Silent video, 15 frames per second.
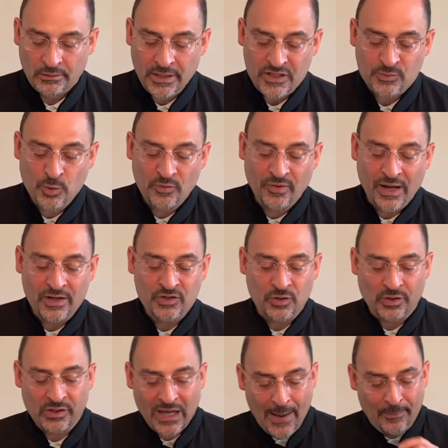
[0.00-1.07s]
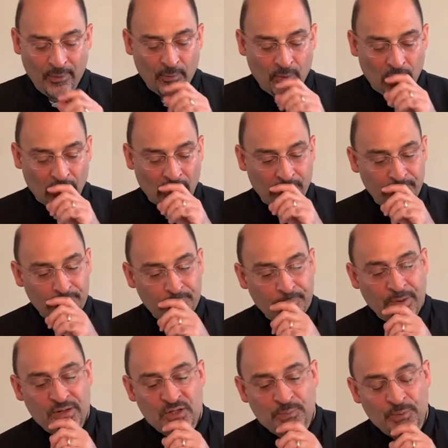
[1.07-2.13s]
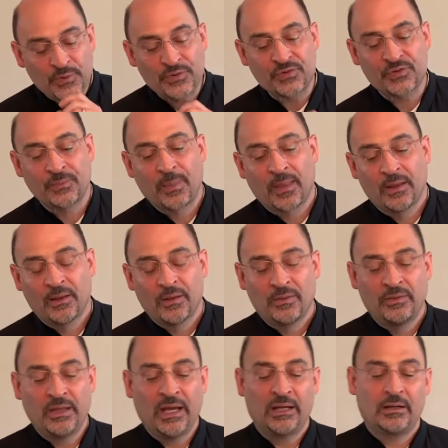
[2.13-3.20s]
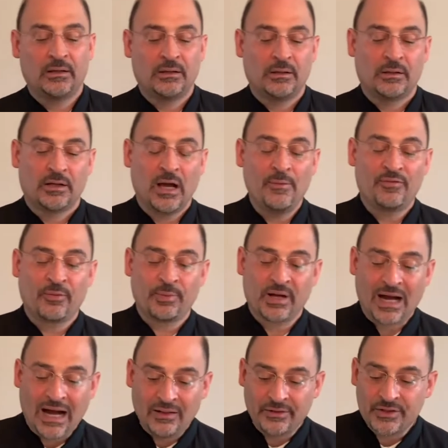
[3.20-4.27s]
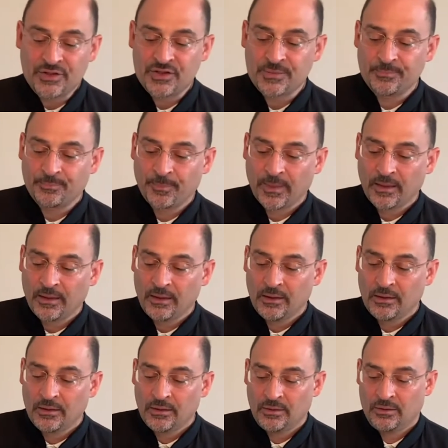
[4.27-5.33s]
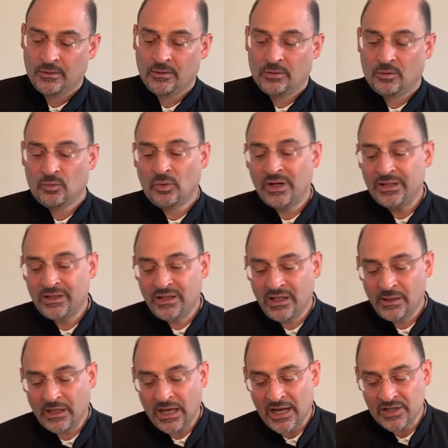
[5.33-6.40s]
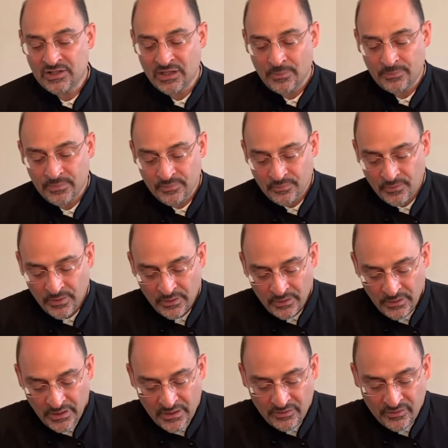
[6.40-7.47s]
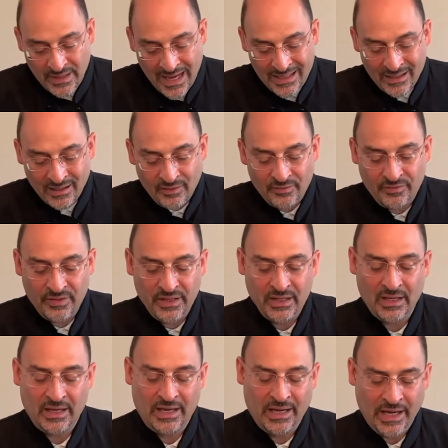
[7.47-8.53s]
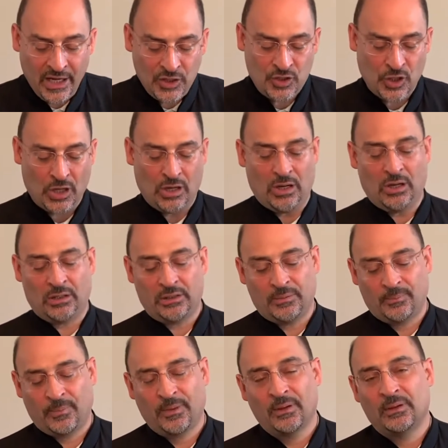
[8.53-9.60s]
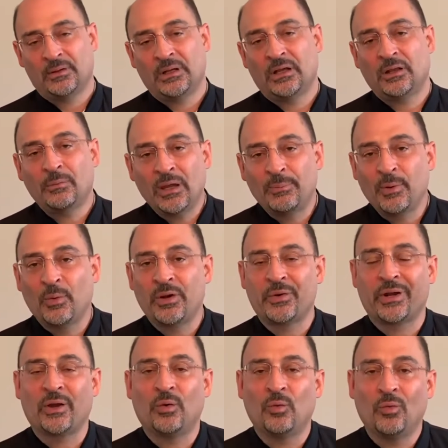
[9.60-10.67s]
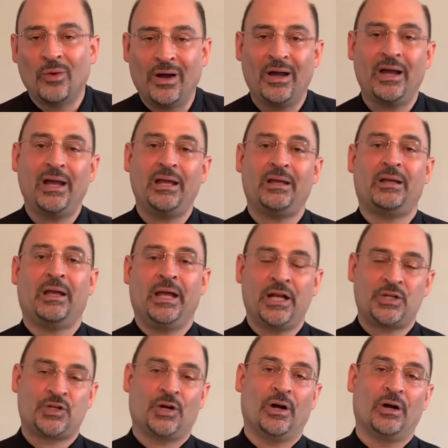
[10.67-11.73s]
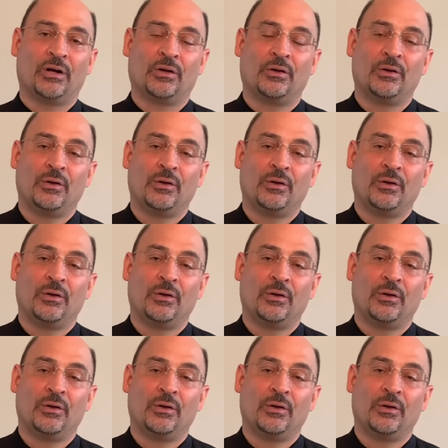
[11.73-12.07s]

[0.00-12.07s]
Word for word: Let's move on to a couple more principles that come from Collins. One key concept is that of the hedgehog. Now you might be wondering, why hedgehog?